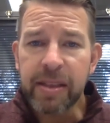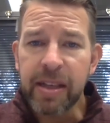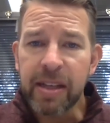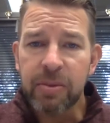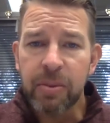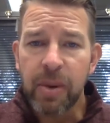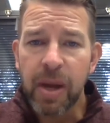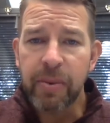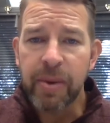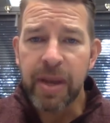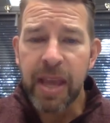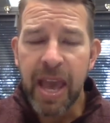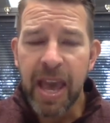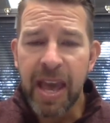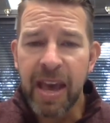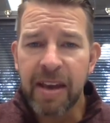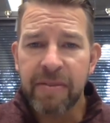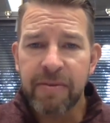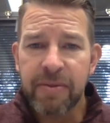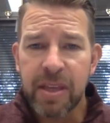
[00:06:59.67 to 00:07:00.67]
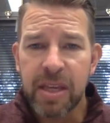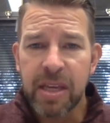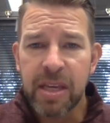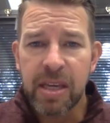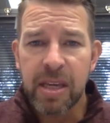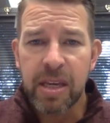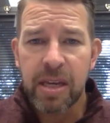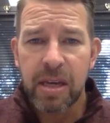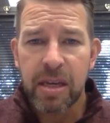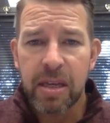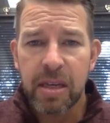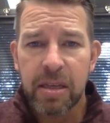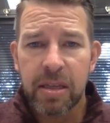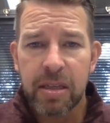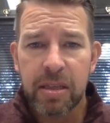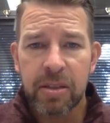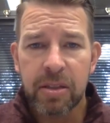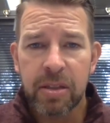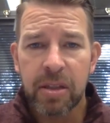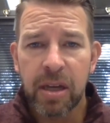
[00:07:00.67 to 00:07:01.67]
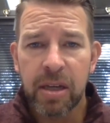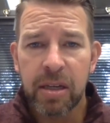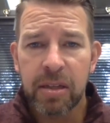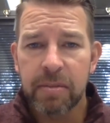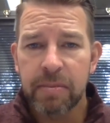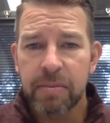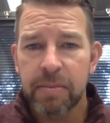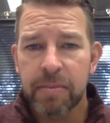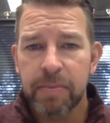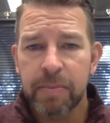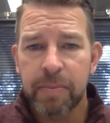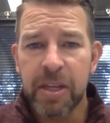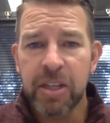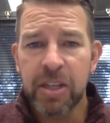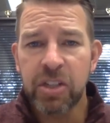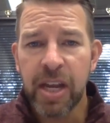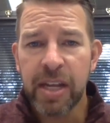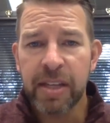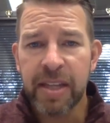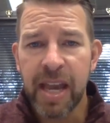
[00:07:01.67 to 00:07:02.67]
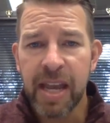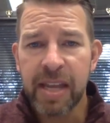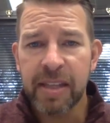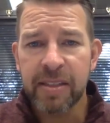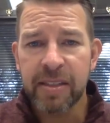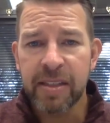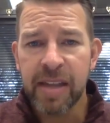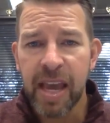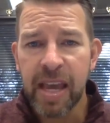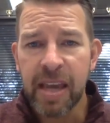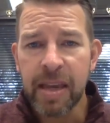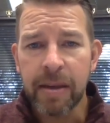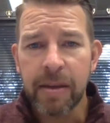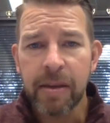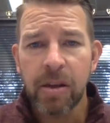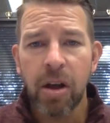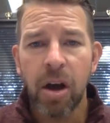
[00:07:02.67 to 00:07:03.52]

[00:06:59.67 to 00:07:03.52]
That's why we have the PJ Day today.